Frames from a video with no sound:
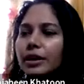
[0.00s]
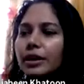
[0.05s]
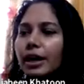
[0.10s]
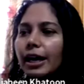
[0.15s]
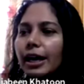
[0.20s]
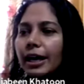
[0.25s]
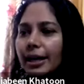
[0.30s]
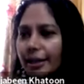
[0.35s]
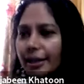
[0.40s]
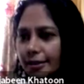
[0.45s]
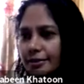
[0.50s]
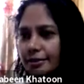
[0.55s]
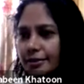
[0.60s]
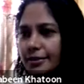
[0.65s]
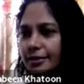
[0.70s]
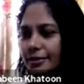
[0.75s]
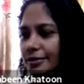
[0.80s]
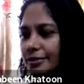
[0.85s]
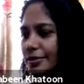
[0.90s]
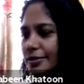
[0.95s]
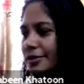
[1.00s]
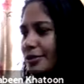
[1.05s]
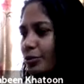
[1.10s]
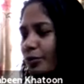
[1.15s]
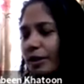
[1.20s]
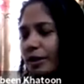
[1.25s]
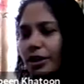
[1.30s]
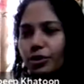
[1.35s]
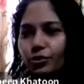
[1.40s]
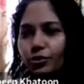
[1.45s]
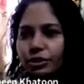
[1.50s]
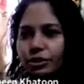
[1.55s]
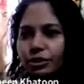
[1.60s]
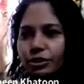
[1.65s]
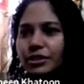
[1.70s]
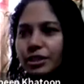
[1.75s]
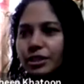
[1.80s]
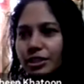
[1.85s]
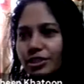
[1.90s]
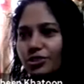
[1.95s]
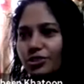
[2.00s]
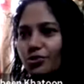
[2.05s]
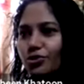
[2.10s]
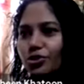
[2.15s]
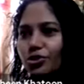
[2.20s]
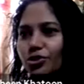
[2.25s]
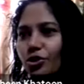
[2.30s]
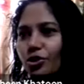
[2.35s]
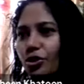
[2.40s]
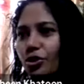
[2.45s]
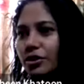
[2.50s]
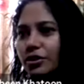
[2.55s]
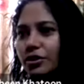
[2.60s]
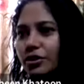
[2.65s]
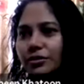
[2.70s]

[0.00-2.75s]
and uh, the way you sit, you talk,